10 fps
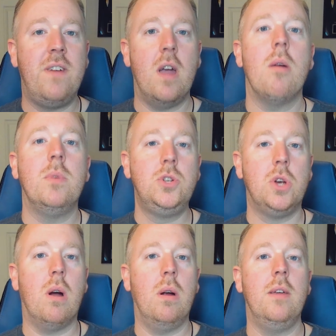fair
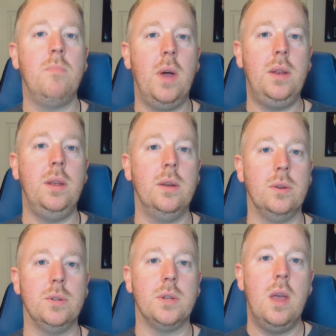majority of my
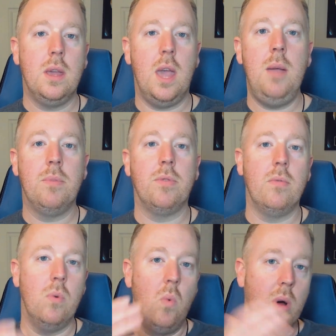deals came
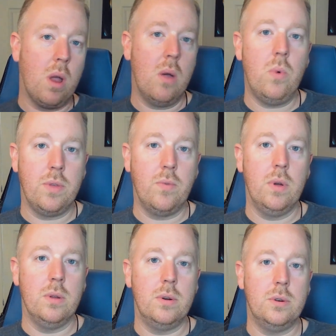through working with
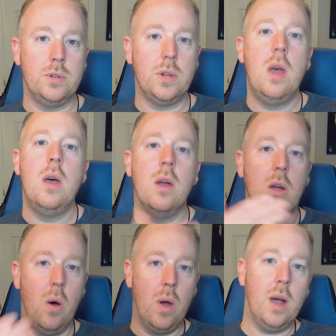realtors,
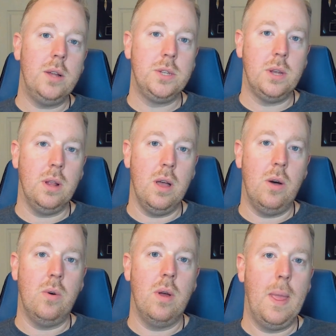going on
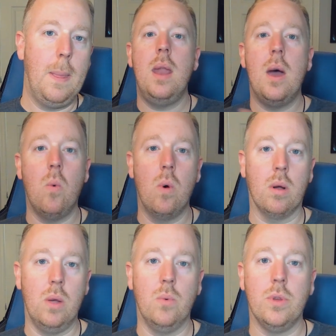Zillow, and
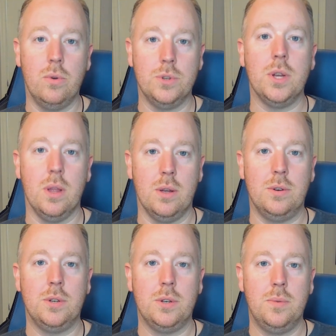networking with
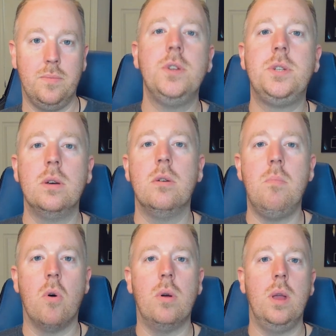wholesalers. Every single
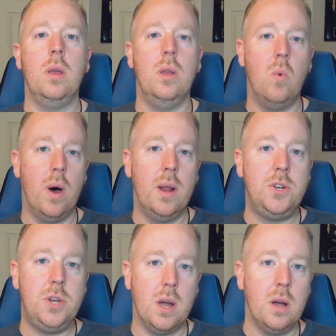morning, you want
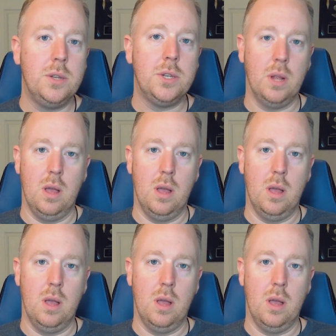to check on